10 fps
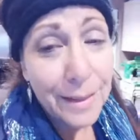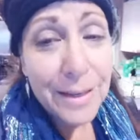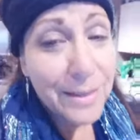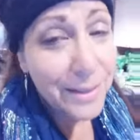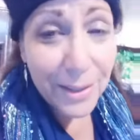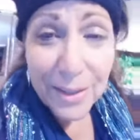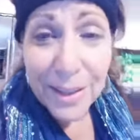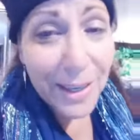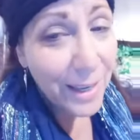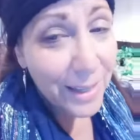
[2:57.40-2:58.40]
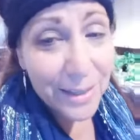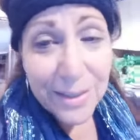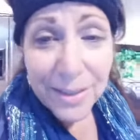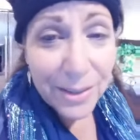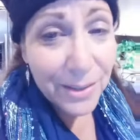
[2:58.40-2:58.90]
he still he
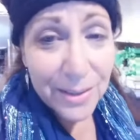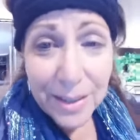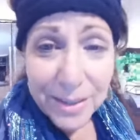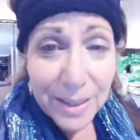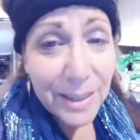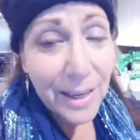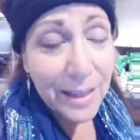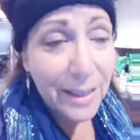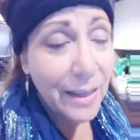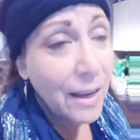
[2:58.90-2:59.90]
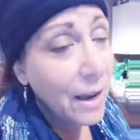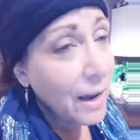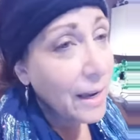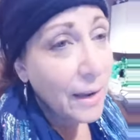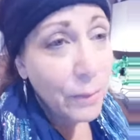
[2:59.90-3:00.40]
still doesn't get it.
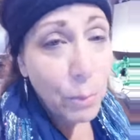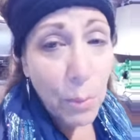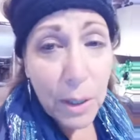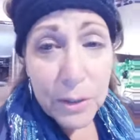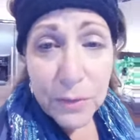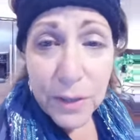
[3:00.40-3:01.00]
I have him watch